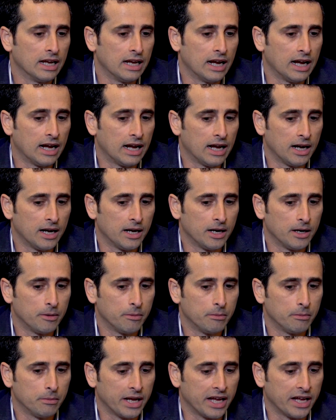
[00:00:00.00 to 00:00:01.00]

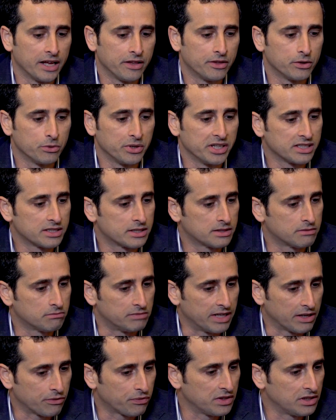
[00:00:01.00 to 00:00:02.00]
and there is
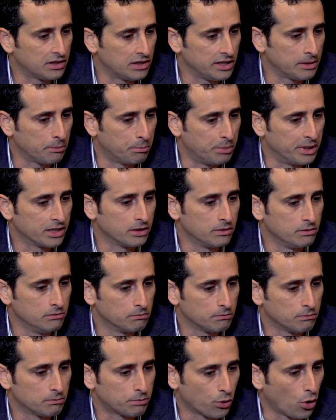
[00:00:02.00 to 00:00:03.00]
definitely a big
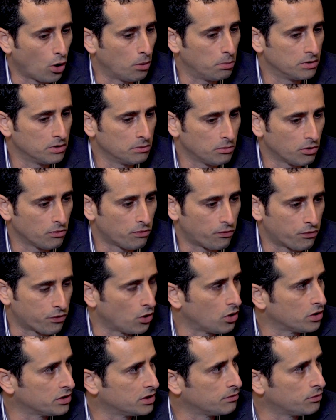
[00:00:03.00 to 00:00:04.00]
problem of
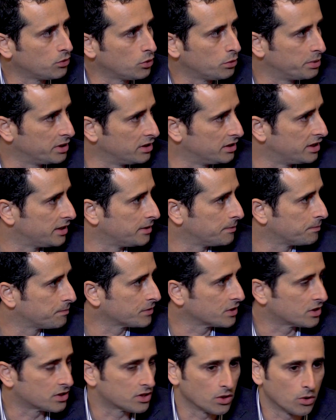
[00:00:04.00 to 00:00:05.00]
fraud and viewability.
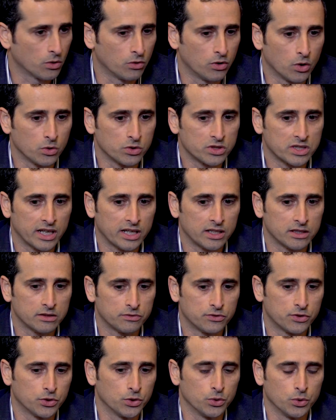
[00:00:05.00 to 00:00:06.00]
So those kind
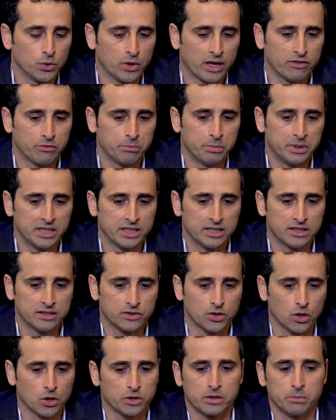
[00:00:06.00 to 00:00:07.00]
of two have been
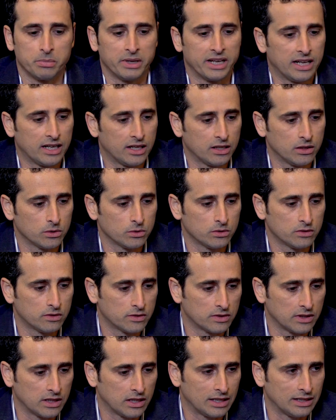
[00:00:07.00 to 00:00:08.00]
talked
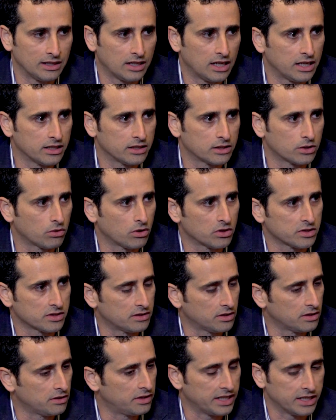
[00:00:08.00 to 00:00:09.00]
about a lot across
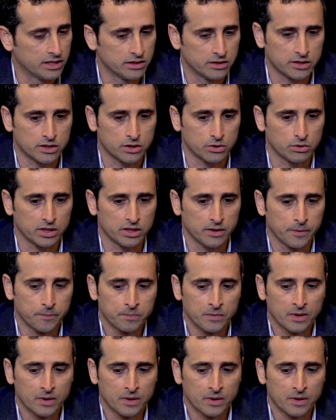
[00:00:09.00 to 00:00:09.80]
the industry.